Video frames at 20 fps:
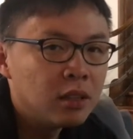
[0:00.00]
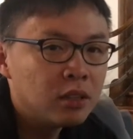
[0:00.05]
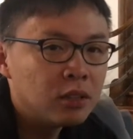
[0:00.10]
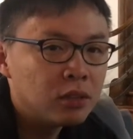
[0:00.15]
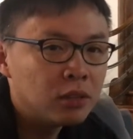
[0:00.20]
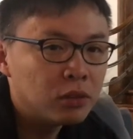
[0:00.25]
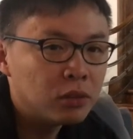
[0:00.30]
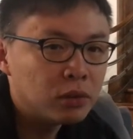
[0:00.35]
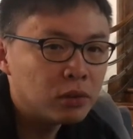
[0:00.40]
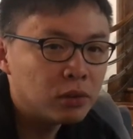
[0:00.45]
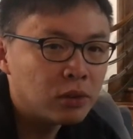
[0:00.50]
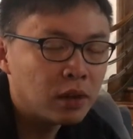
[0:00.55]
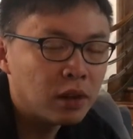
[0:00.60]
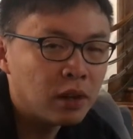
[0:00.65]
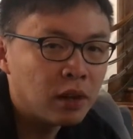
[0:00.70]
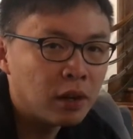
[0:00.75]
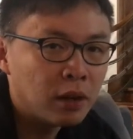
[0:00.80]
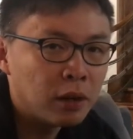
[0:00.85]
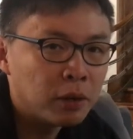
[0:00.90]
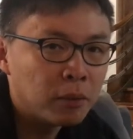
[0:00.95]
So
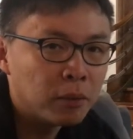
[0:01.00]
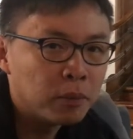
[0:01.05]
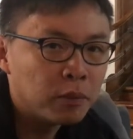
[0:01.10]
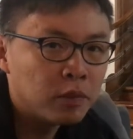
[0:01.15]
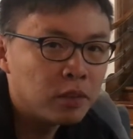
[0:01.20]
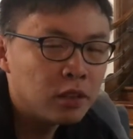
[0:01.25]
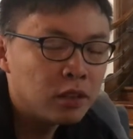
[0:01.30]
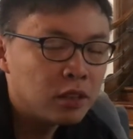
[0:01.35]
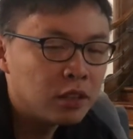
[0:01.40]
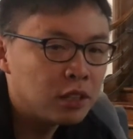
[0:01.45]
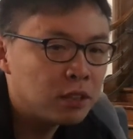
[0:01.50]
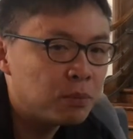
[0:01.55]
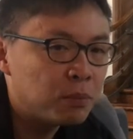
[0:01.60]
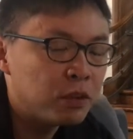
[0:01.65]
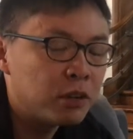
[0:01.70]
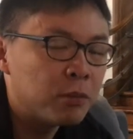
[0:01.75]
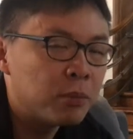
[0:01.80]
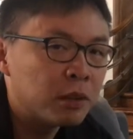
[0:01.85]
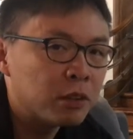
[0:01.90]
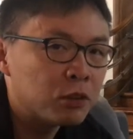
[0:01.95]
um, this is
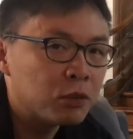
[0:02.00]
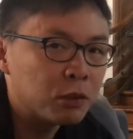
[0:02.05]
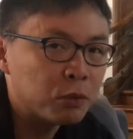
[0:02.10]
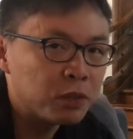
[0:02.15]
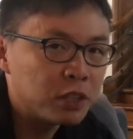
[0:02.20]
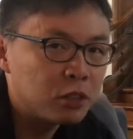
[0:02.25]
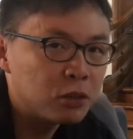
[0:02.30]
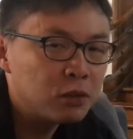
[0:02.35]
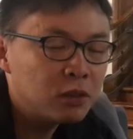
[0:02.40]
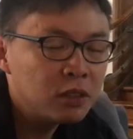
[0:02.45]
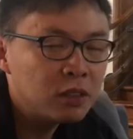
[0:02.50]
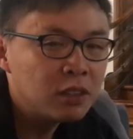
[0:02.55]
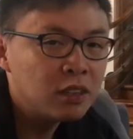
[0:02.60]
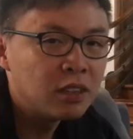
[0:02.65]
pretty much what we do.